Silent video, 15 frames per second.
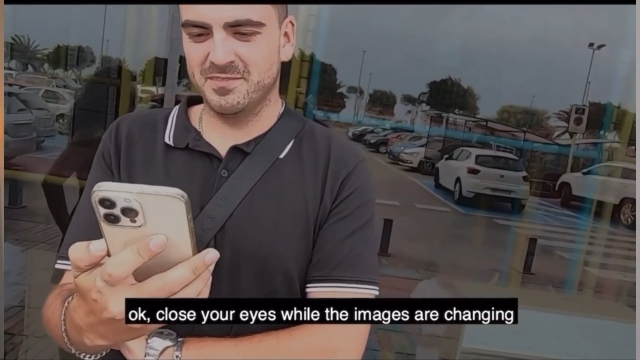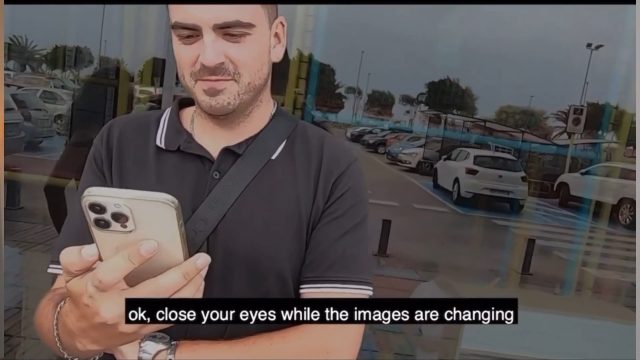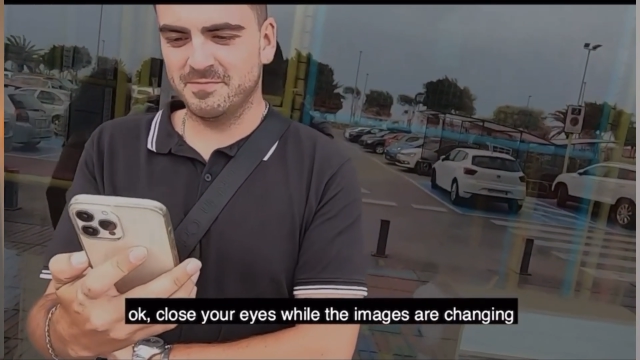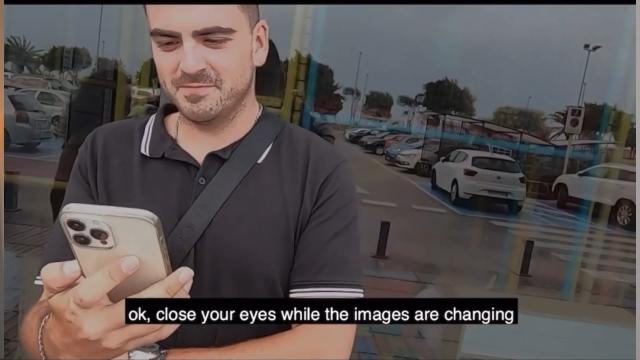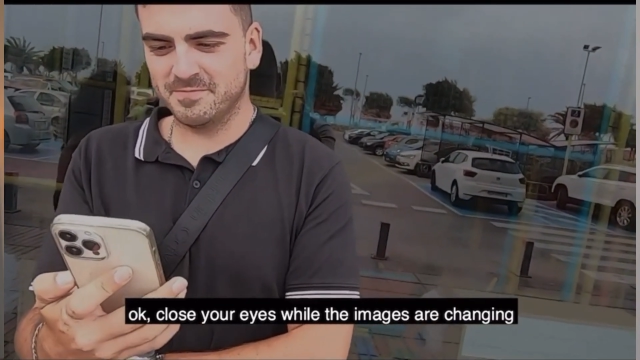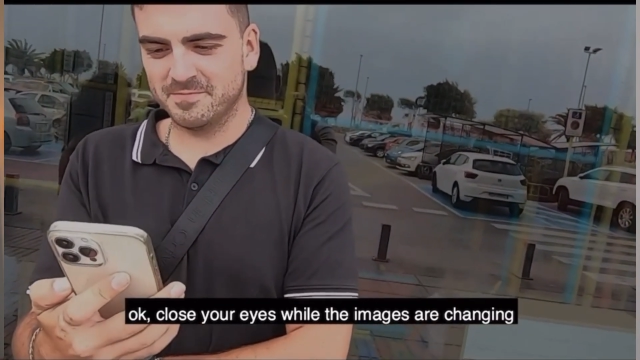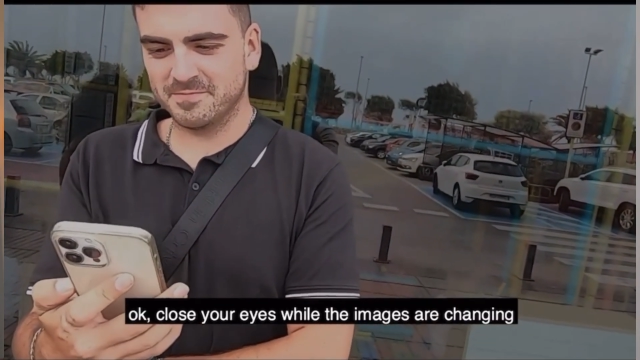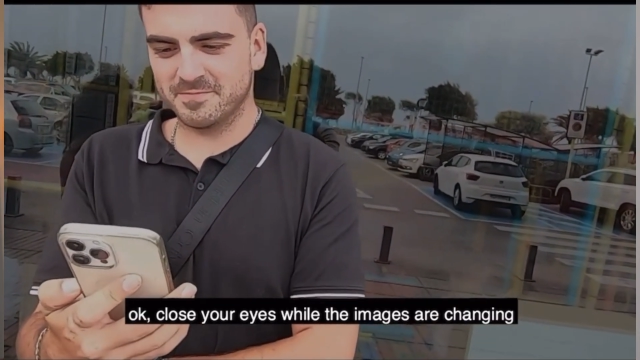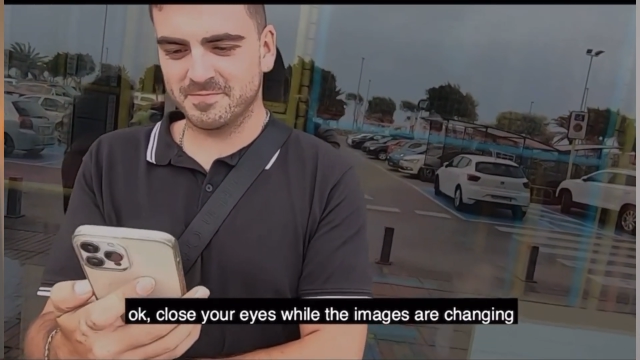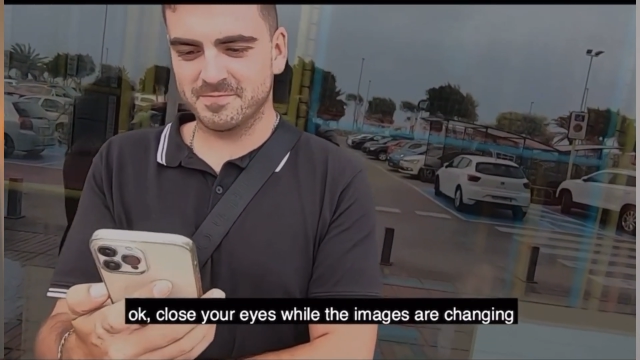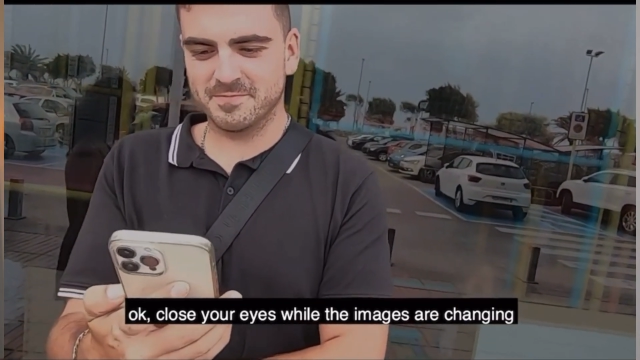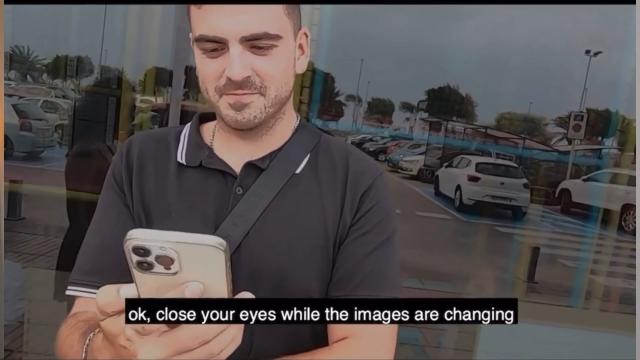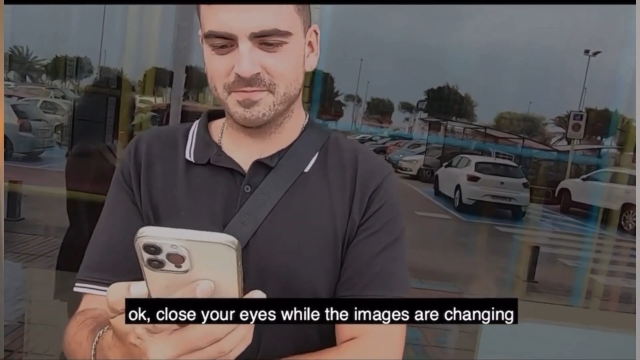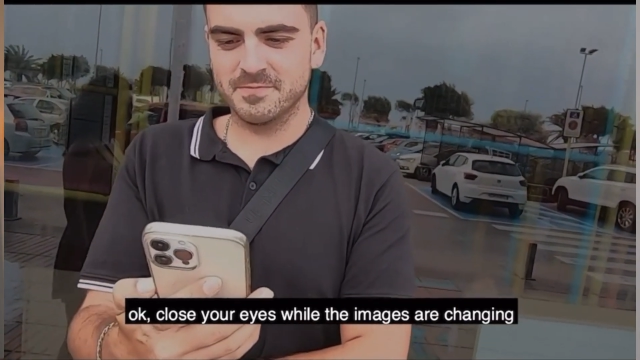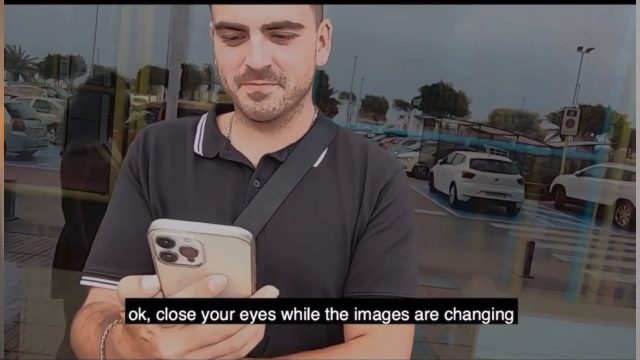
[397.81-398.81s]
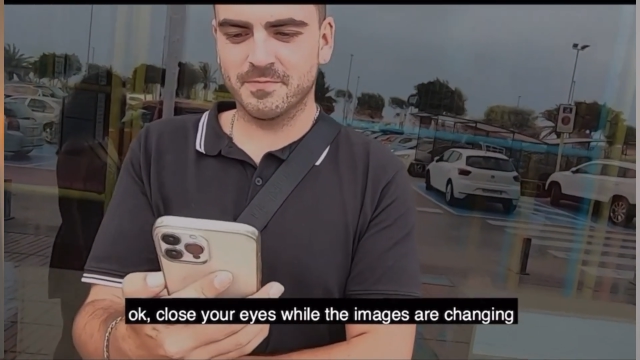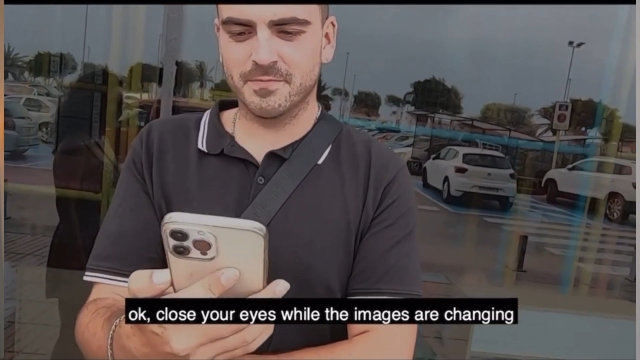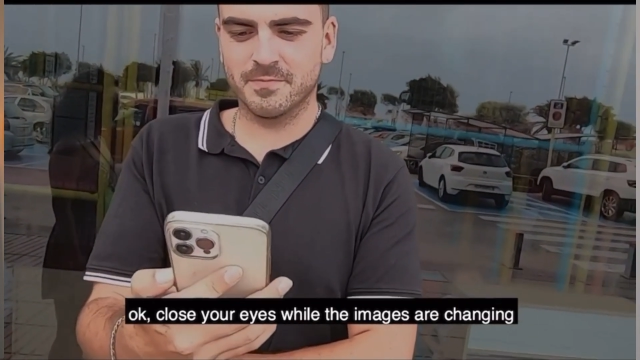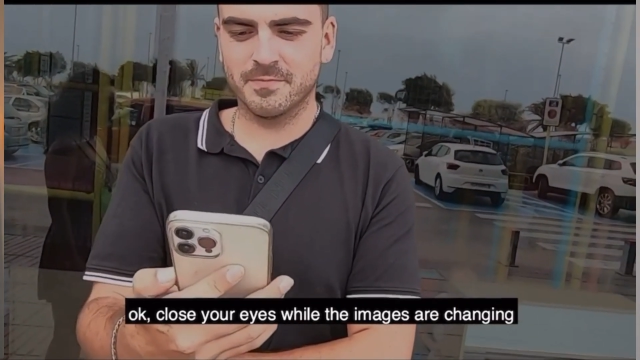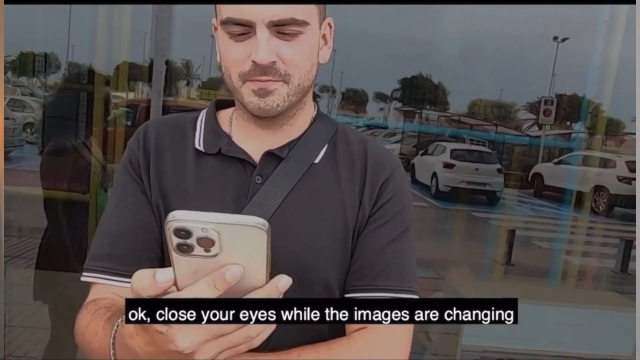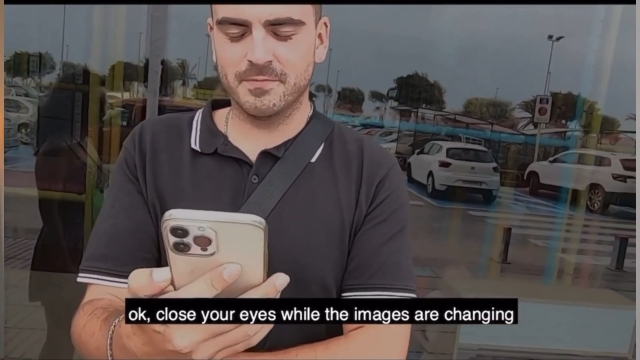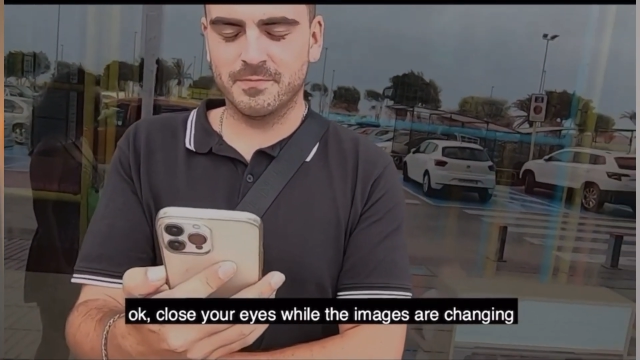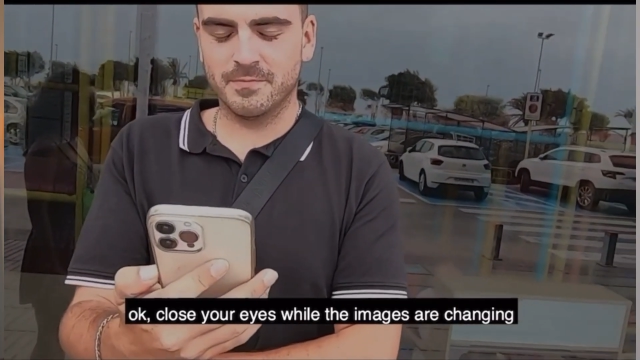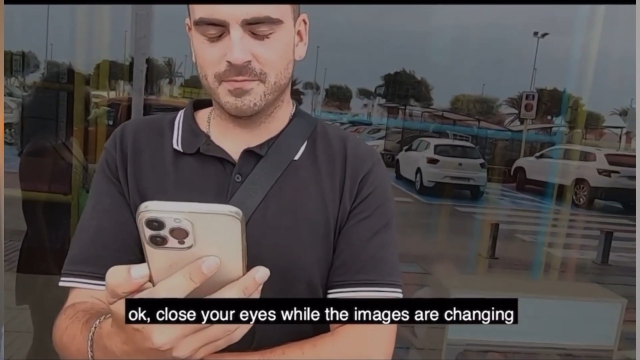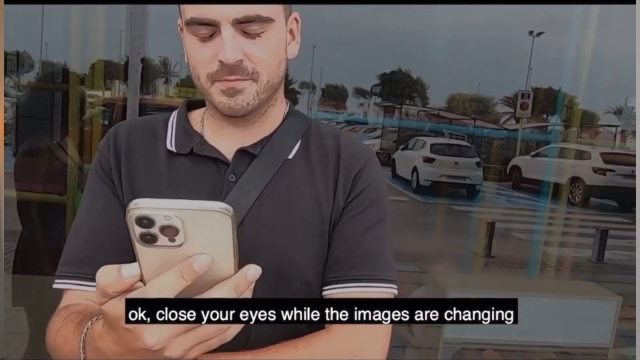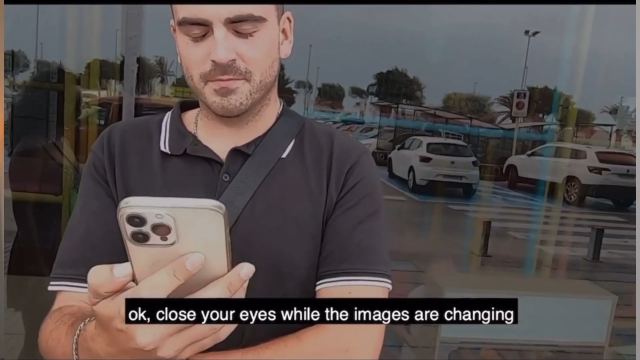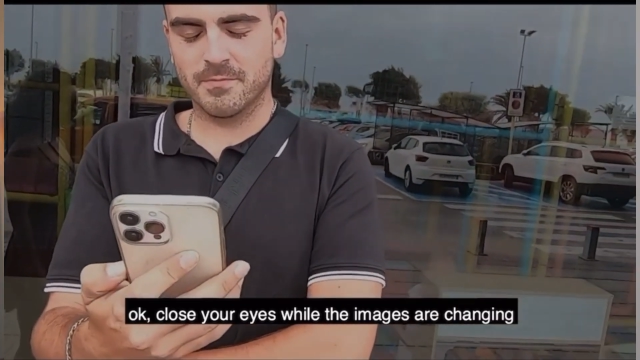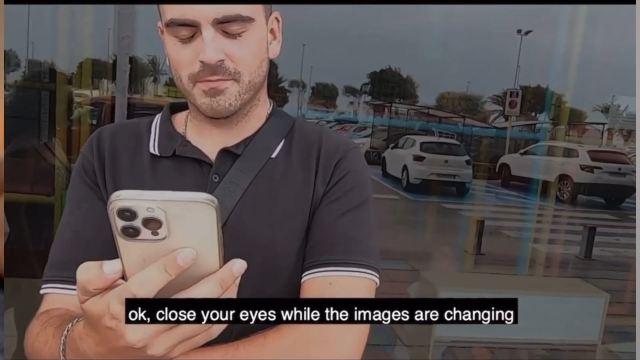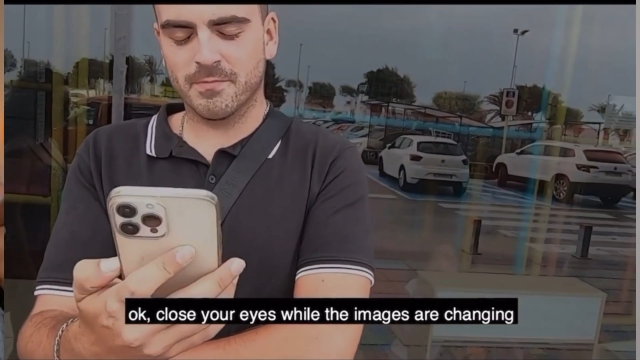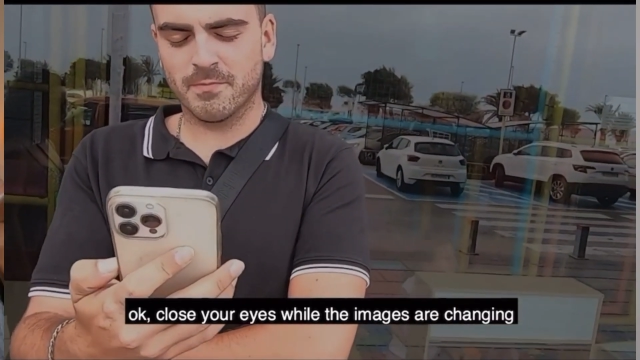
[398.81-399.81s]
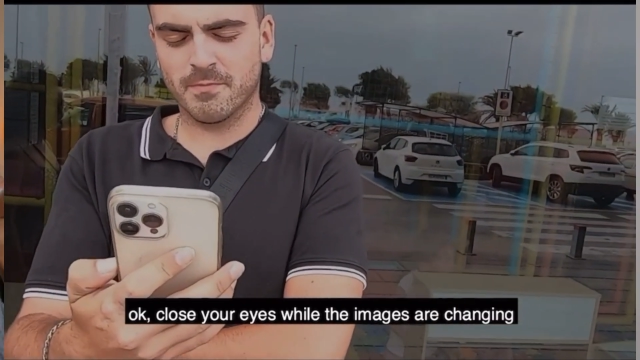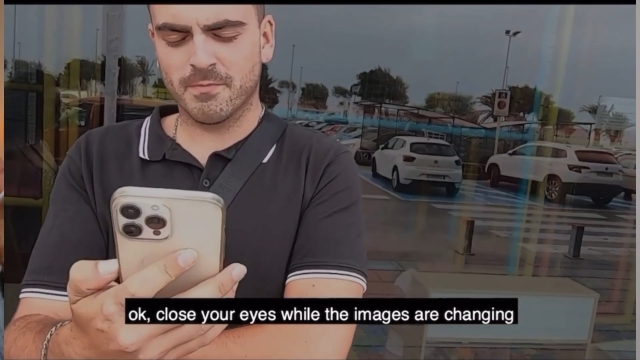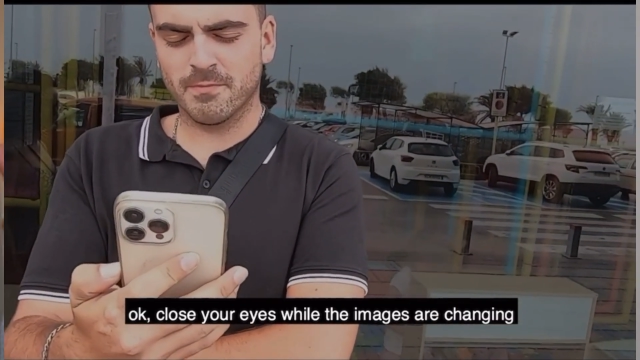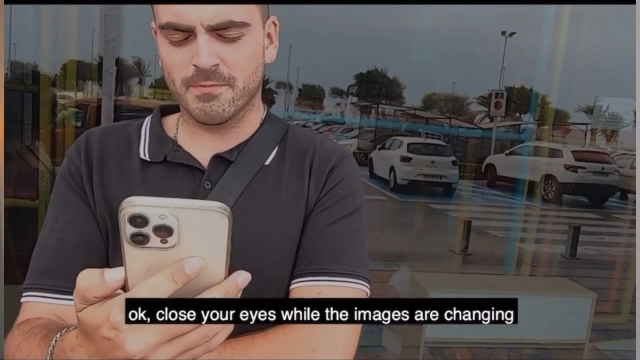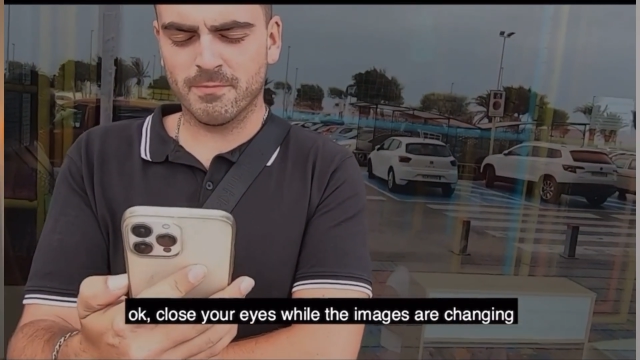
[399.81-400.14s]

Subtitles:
they open their eyes, and whatever word they see,